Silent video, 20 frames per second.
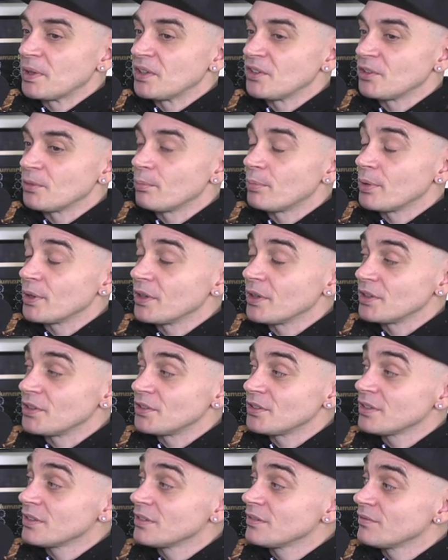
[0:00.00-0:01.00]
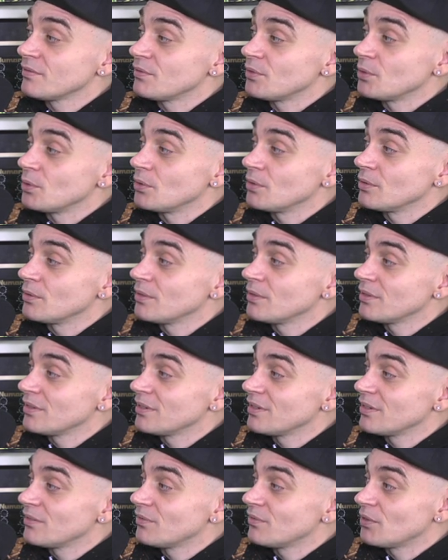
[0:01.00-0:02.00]
binge and purge for
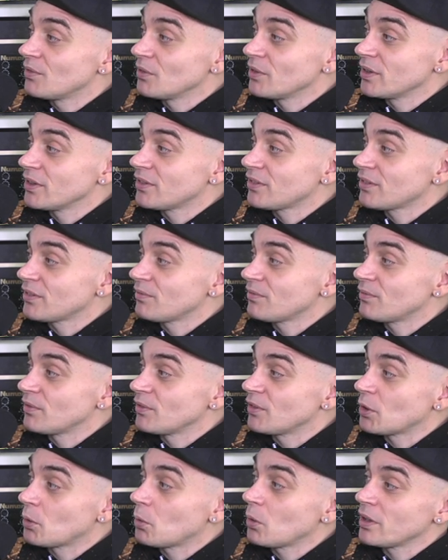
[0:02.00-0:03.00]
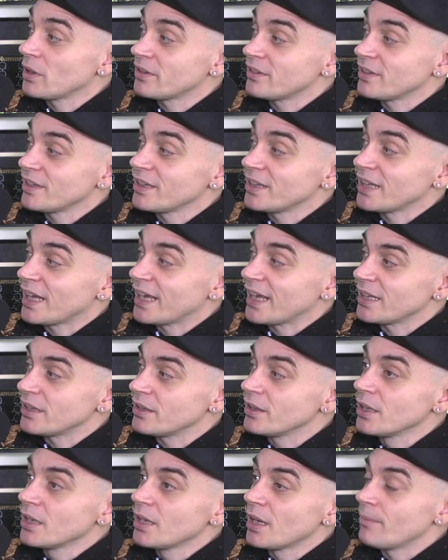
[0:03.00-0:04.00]
for its for the quality in that
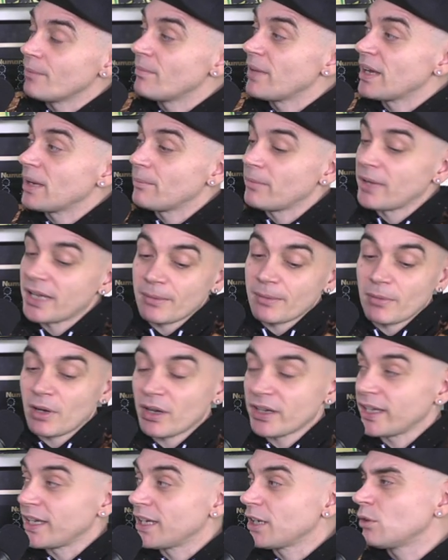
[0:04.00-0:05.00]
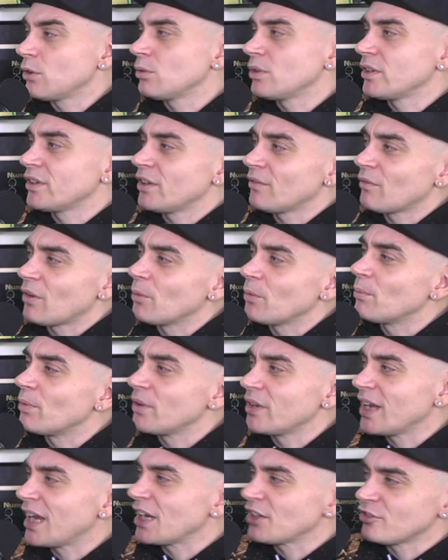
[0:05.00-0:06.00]
and and ma- market and call it their own,
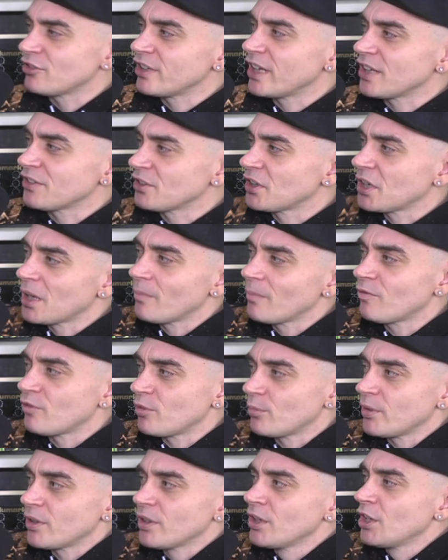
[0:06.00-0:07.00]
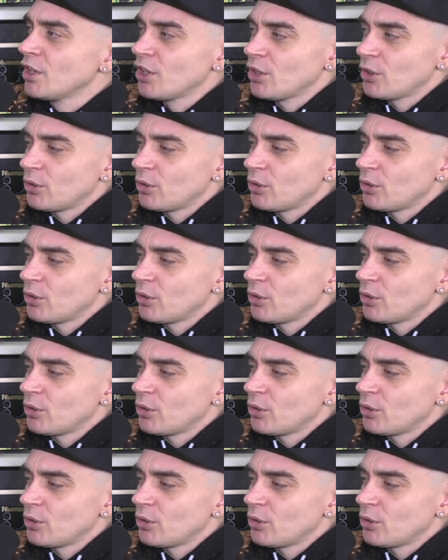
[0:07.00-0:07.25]
but it actually hasn't come from a,